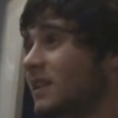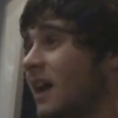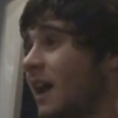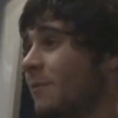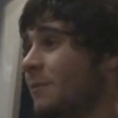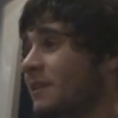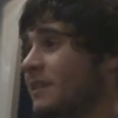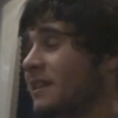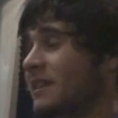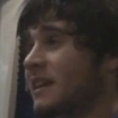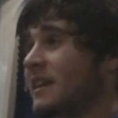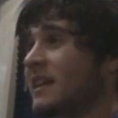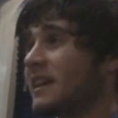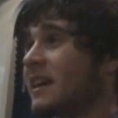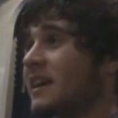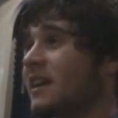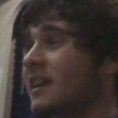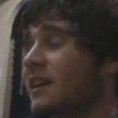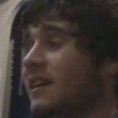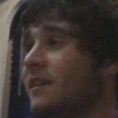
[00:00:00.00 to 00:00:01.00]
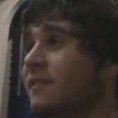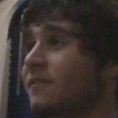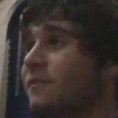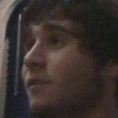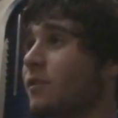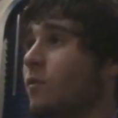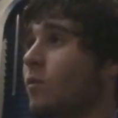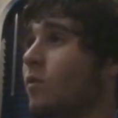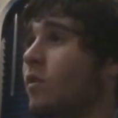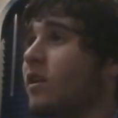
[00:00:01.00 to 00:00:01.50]
I mean, the gear,
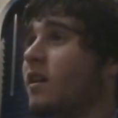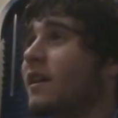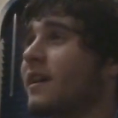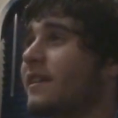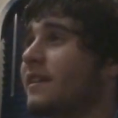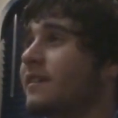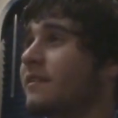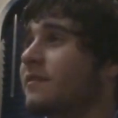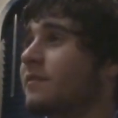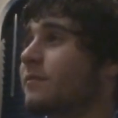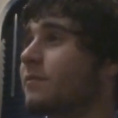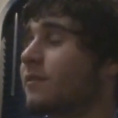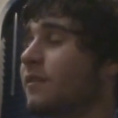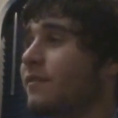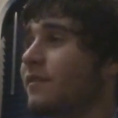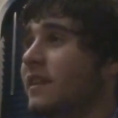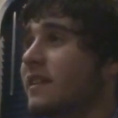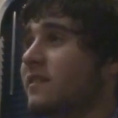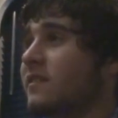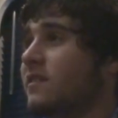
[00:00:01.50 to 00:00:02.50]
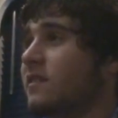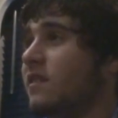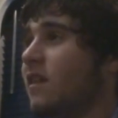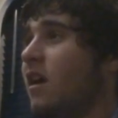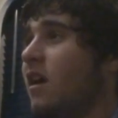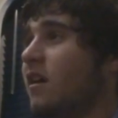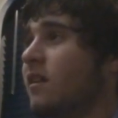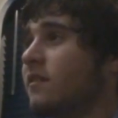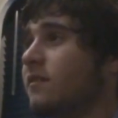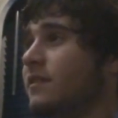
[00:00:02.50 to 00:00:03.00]
for one, prevents a
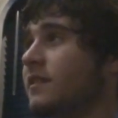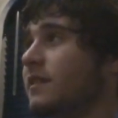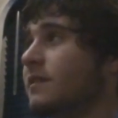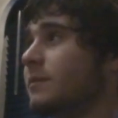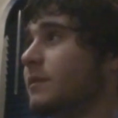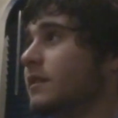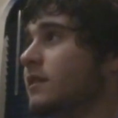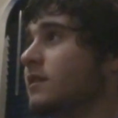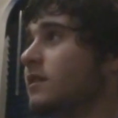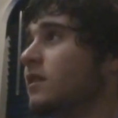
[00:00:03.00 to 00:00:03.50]
lot of it.